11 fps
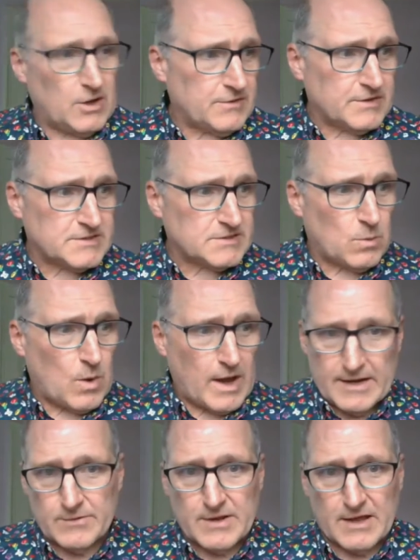this is a wine
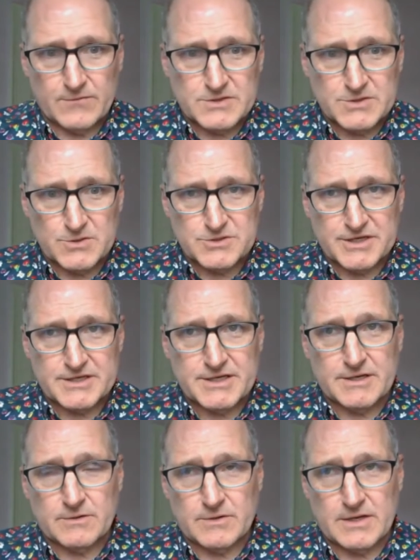I would have with sushi
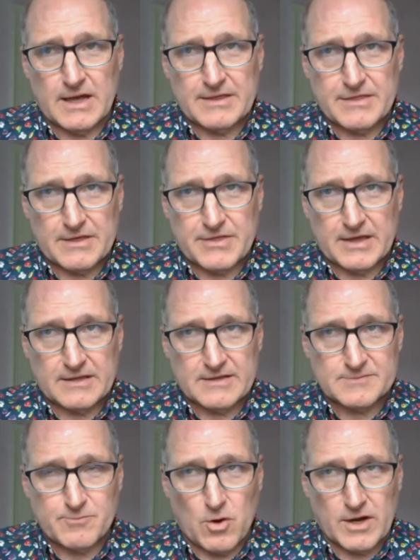too. I think at
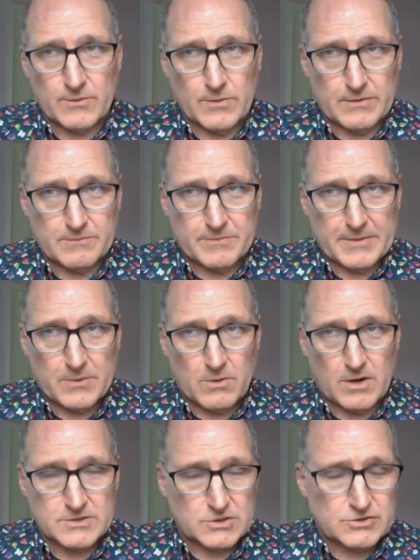this party people were
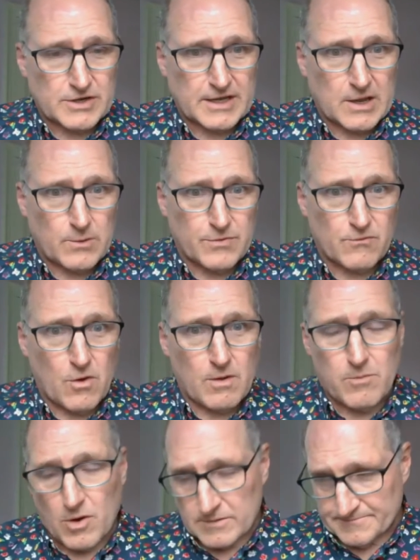also drinking it with raw
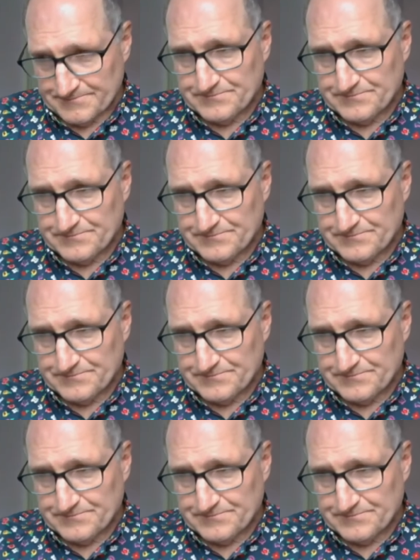bar,